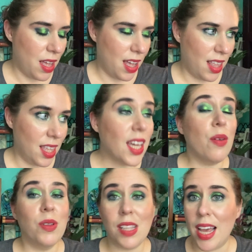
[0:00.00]
I think it
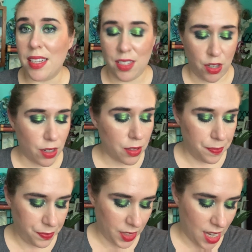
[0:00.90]
was last year,
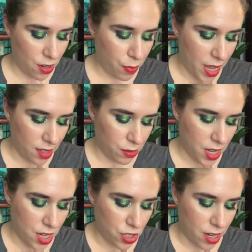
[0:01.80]
in her Pan Those
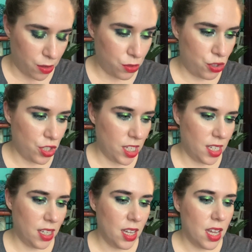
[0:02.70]
Eyeshadows,
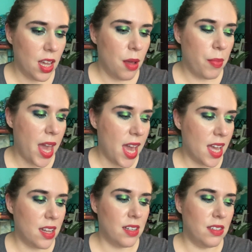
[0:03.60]
she
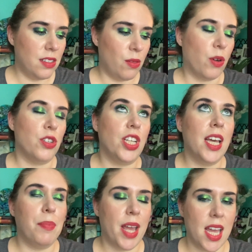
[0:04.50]

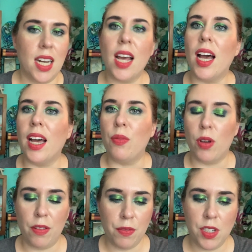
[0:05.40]
hit pan on
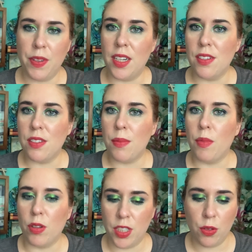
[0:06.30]
one of Divina's
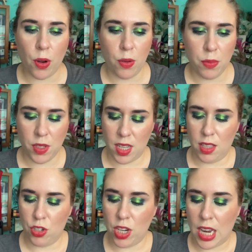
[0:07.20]
multi-chromes in
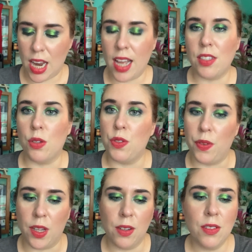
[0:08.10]
the shade Exosphere.